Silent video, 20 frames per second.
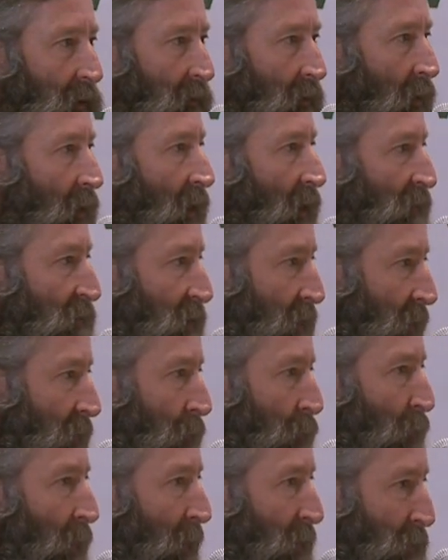get to offset
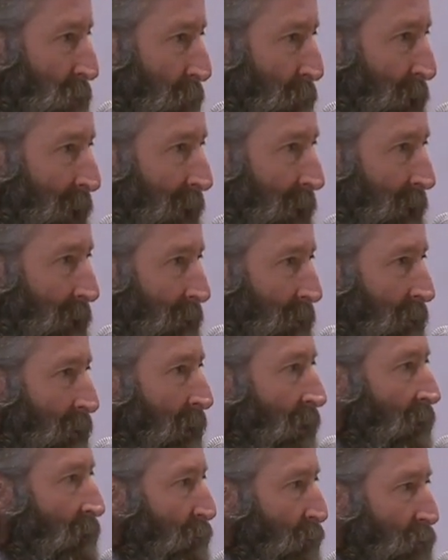the price you paid
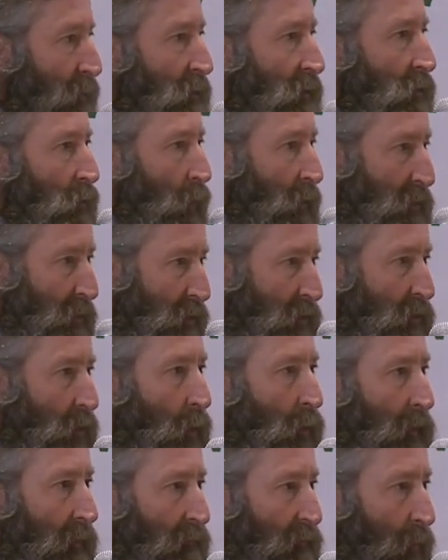versus what you
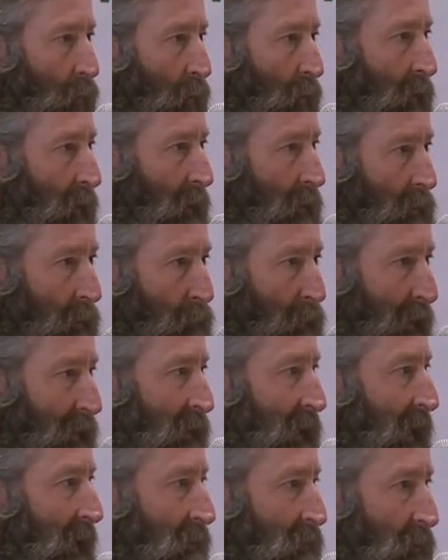sold it for, and you pay
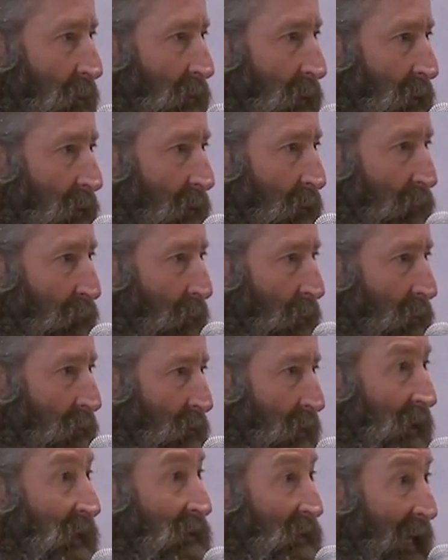tax on the
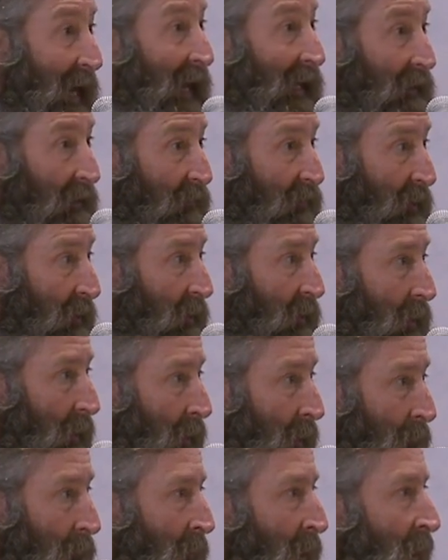difference, and it's active
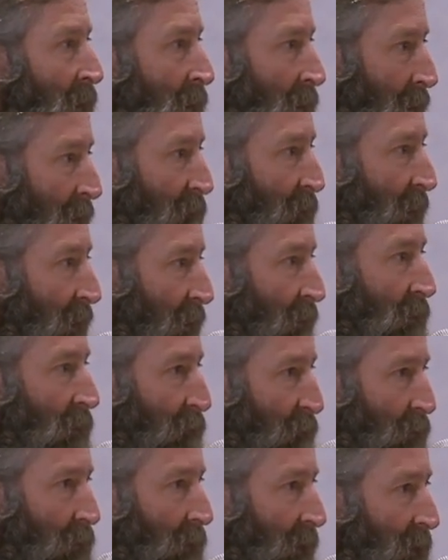income if you held
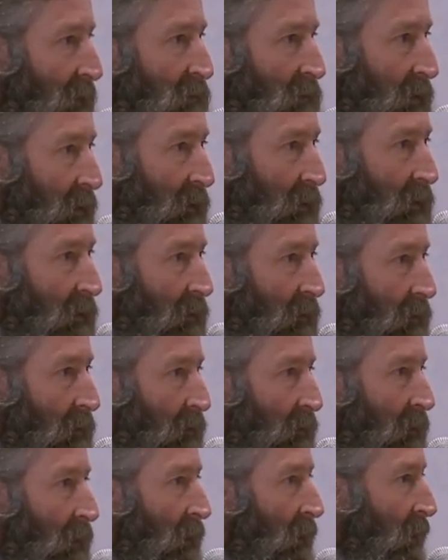it for less than a
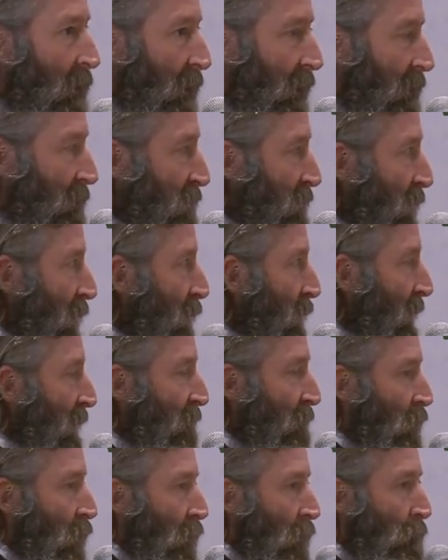year. And so
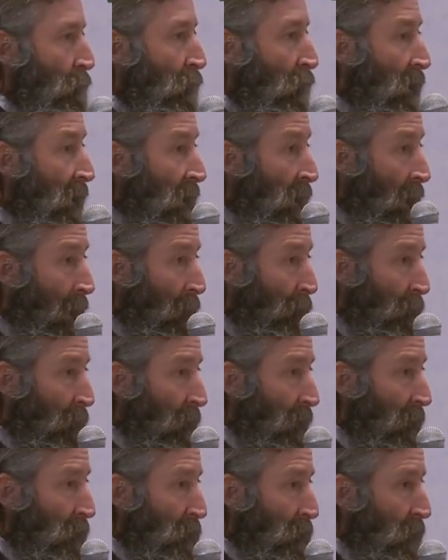if you're a breeding
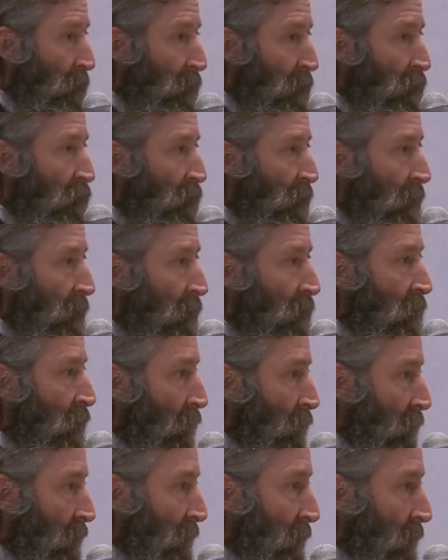operation, you're treated
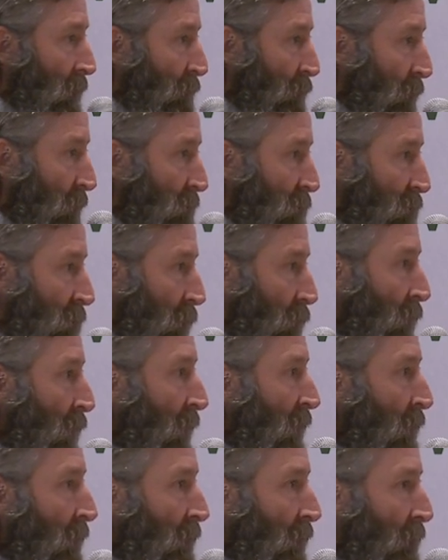totally different. So
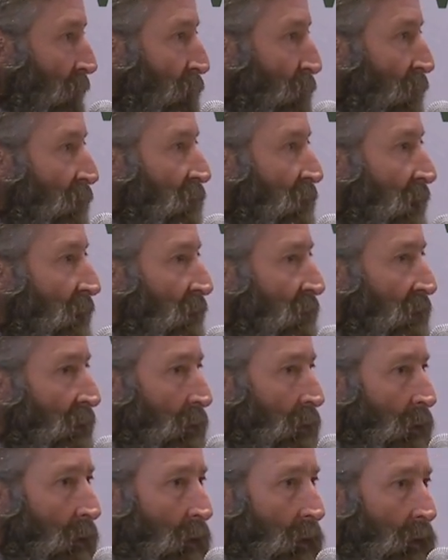if you think
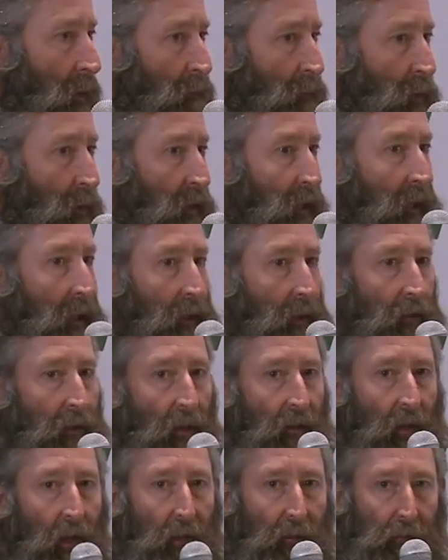that um, you're getting
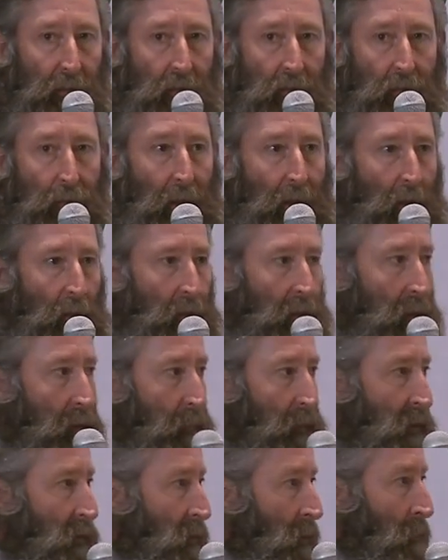deductions by owning
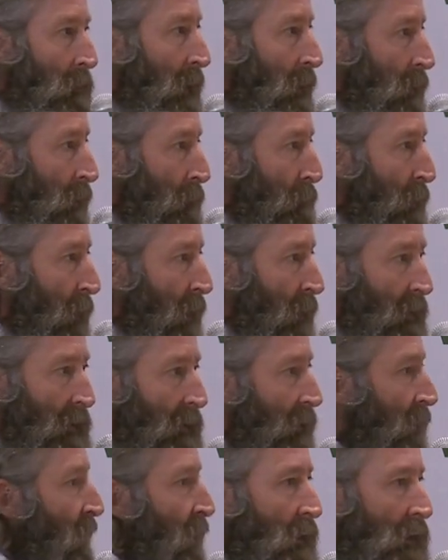a bunch of male
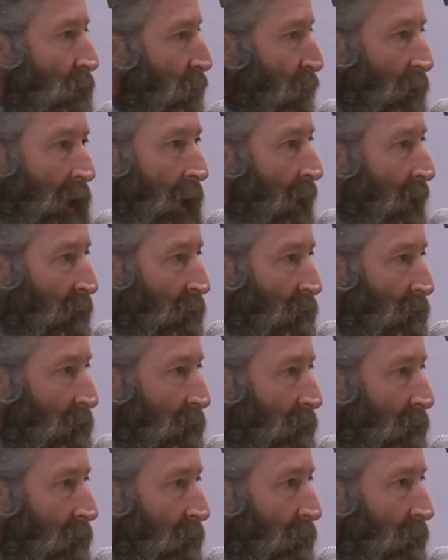impala, you're not.
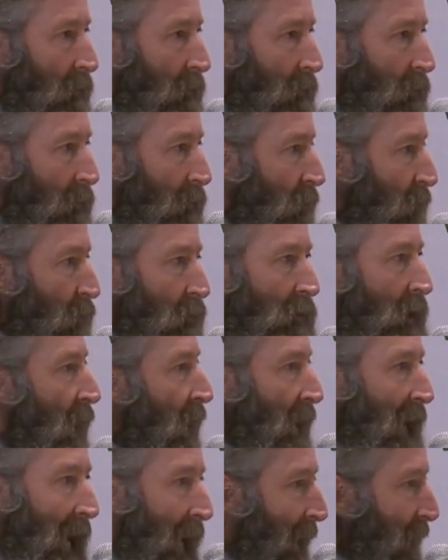You're, you're
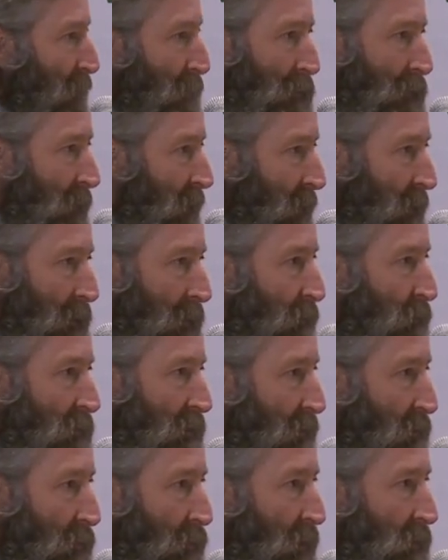not actually in a
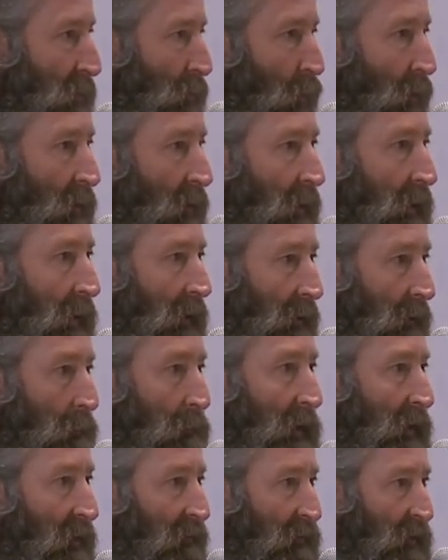situation where you're getting the
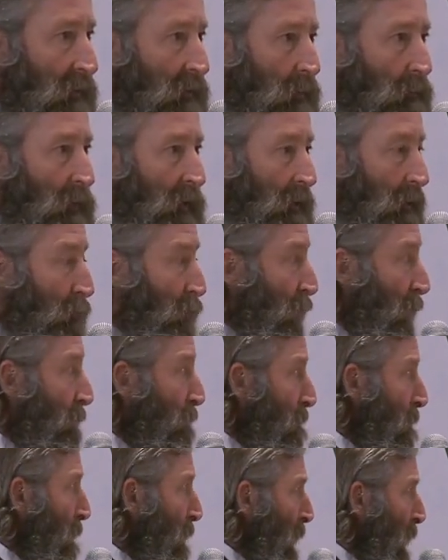benefits of being a breeder.
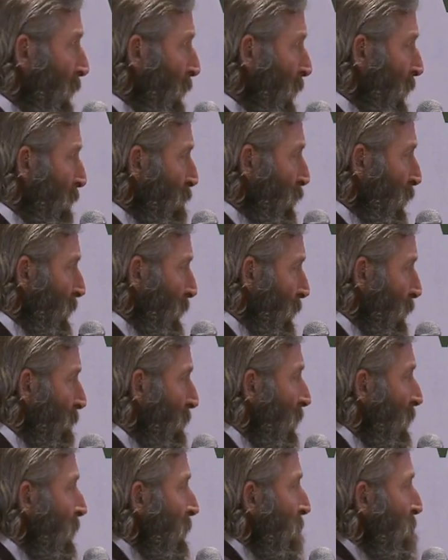A breeder.
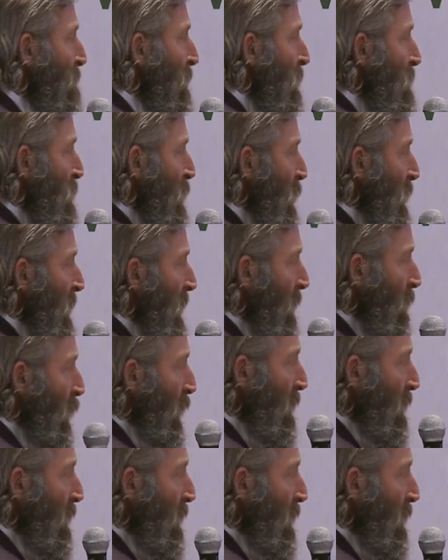So, again,